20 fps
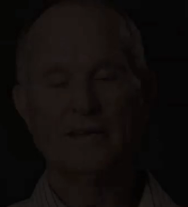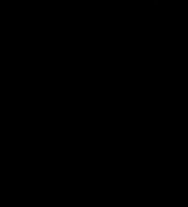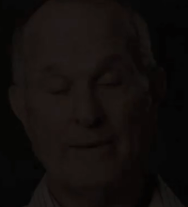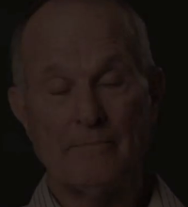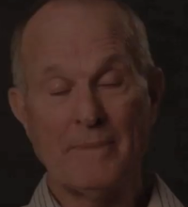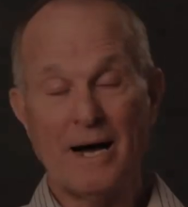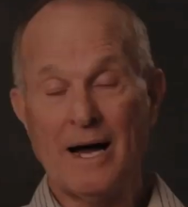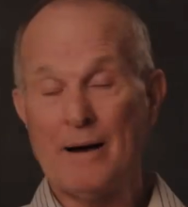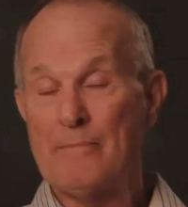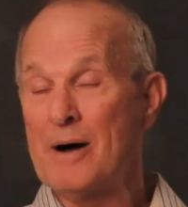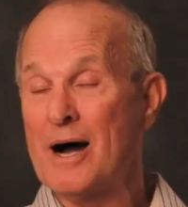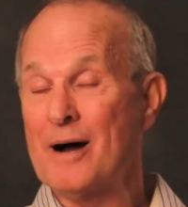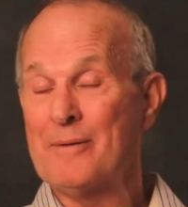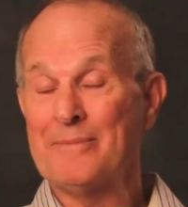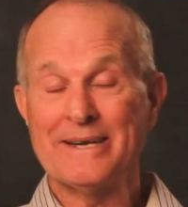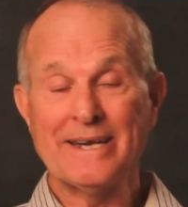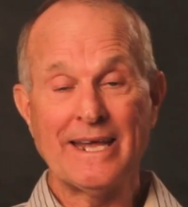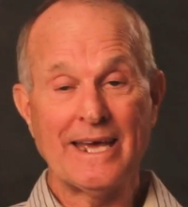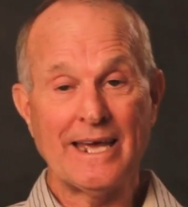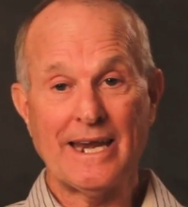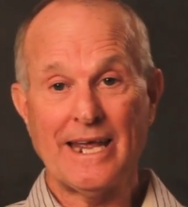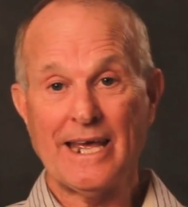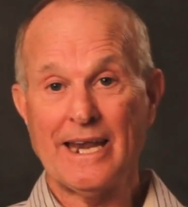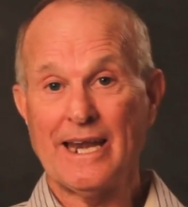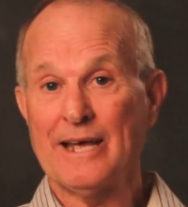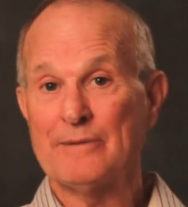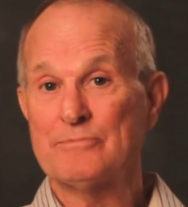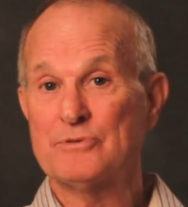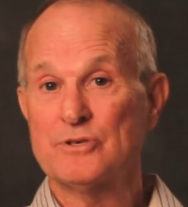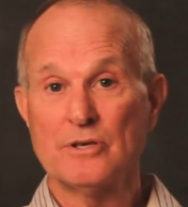And my mom and dad had
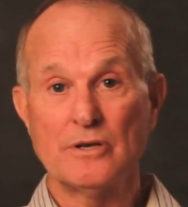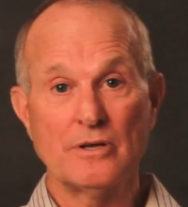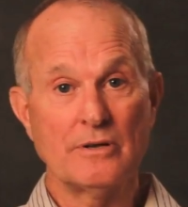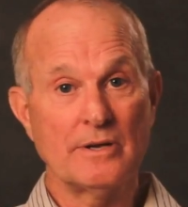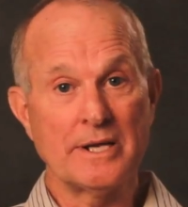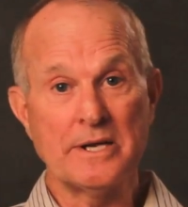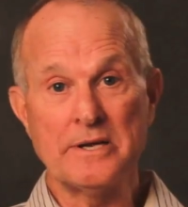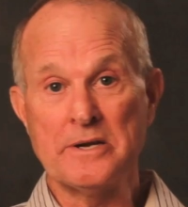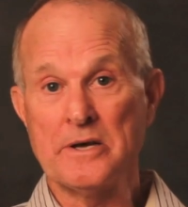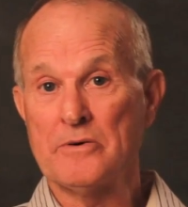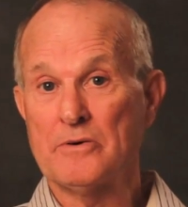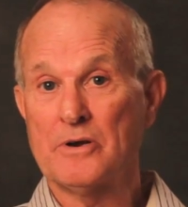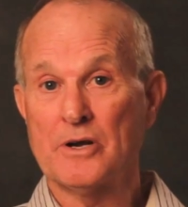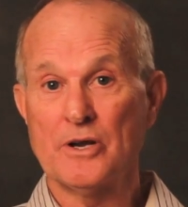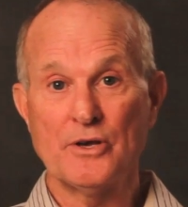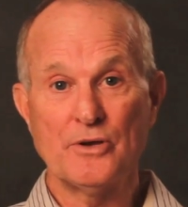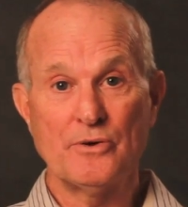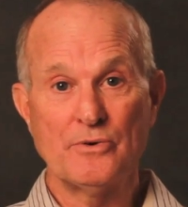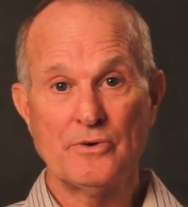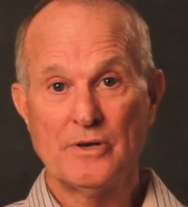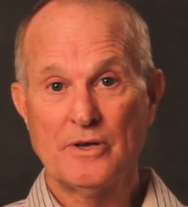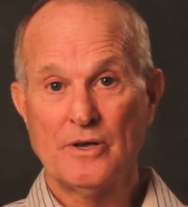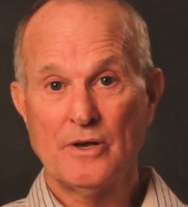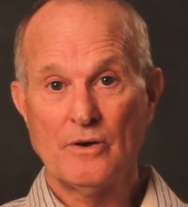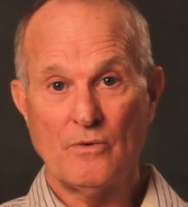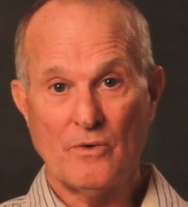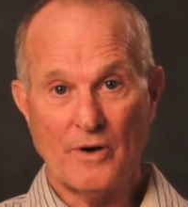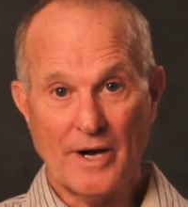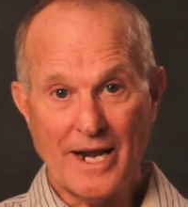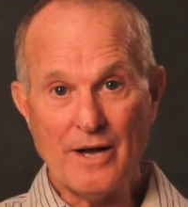absolutely no clue
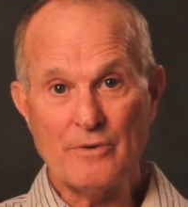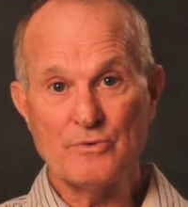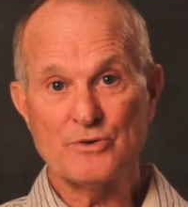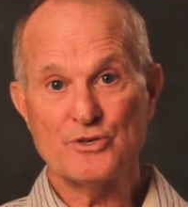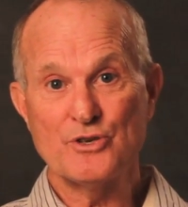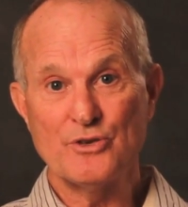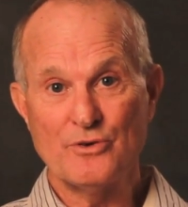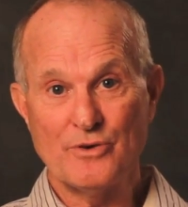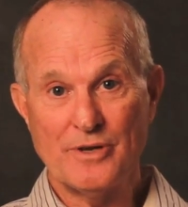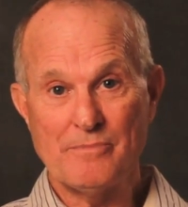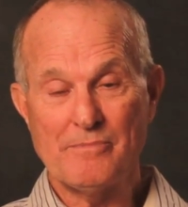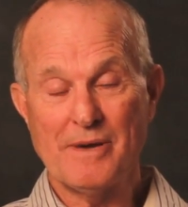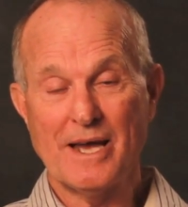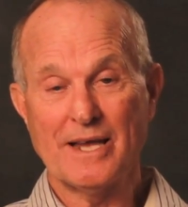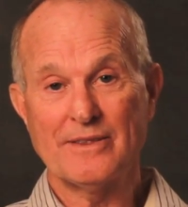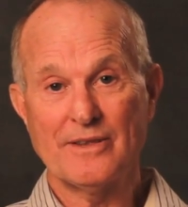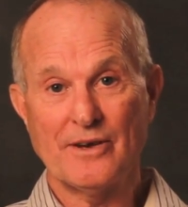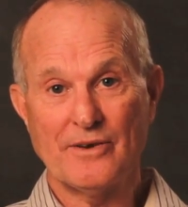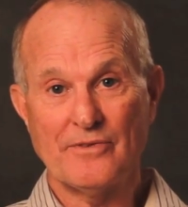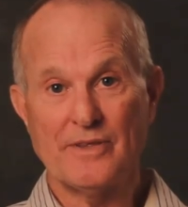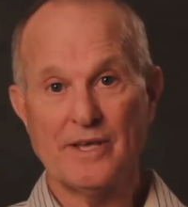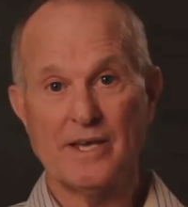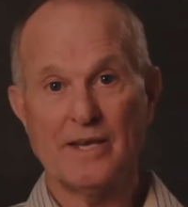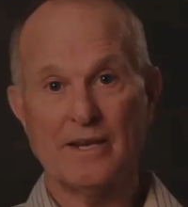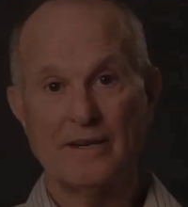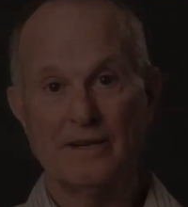what I was doing back there then.